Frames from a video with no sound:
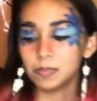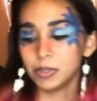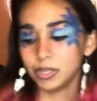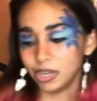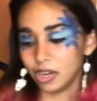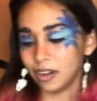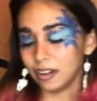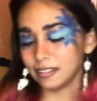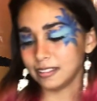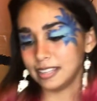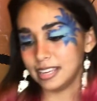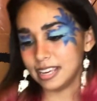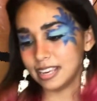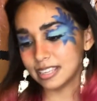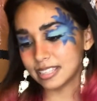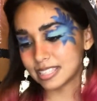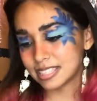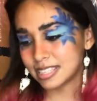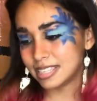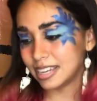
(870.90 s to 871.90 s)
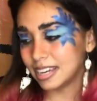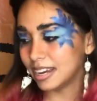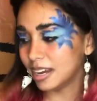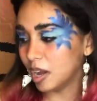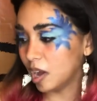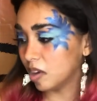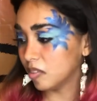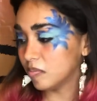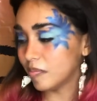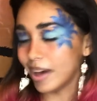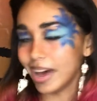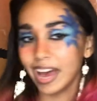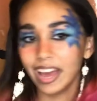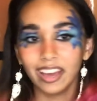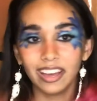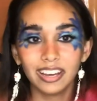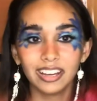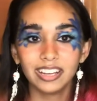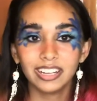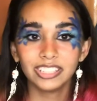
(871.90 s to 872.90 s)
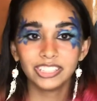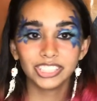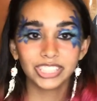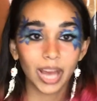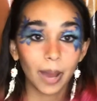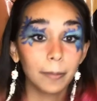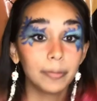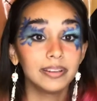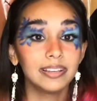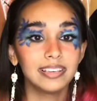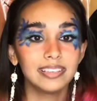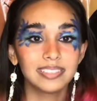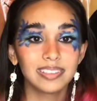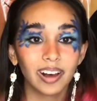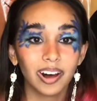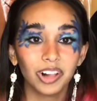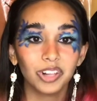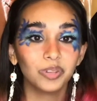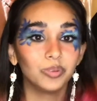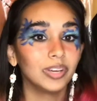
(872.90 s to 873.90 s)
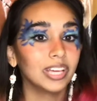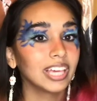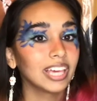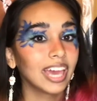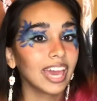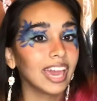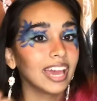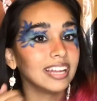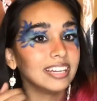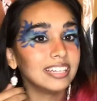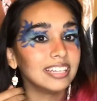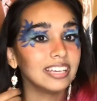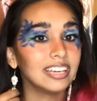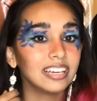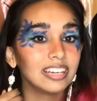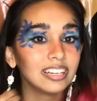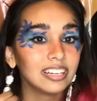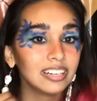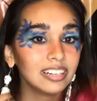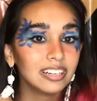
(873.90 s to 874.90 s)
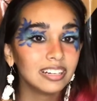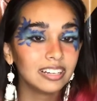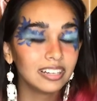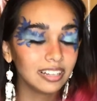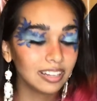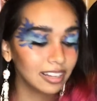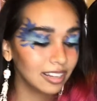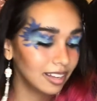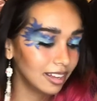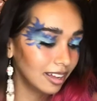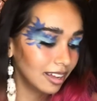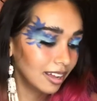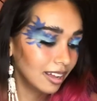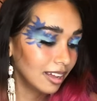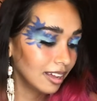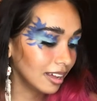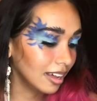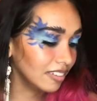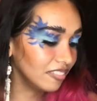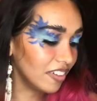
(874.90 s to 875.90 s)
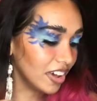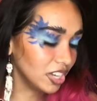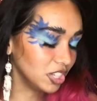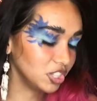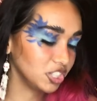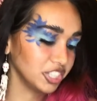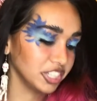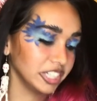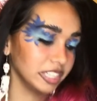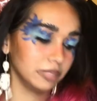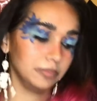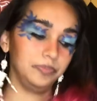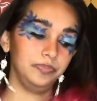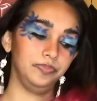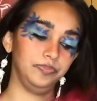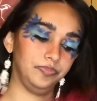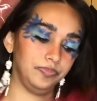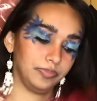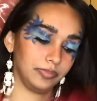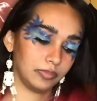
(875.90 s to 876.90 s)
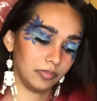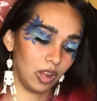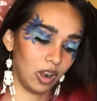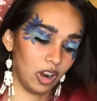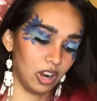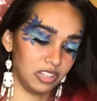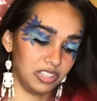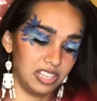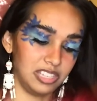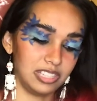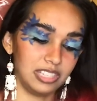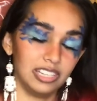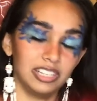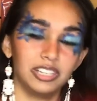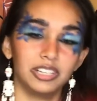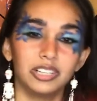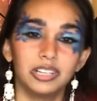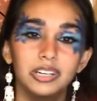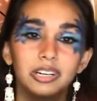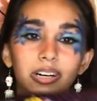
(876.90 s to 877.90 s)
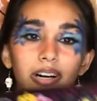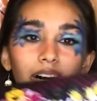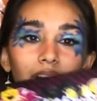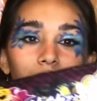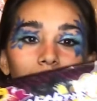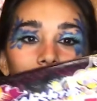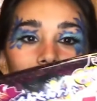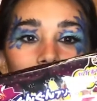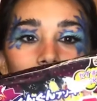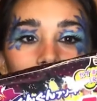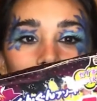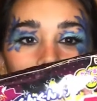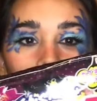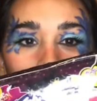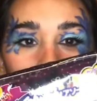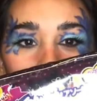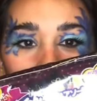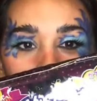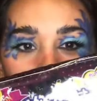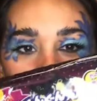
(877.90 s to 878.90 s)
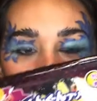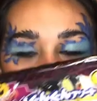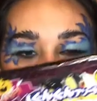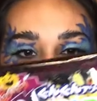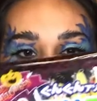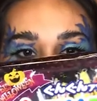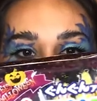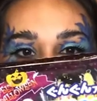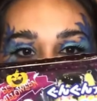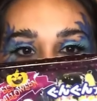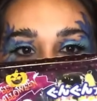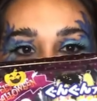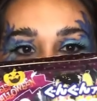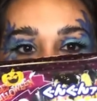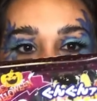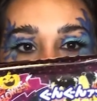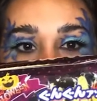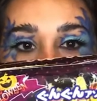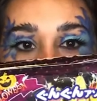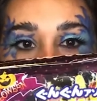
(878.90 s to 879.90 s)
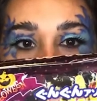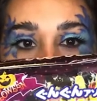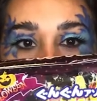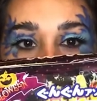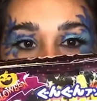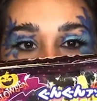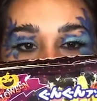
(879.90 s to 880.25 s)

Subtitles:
but not least of my Japanese Halloween candy adventure are these little ice cream cone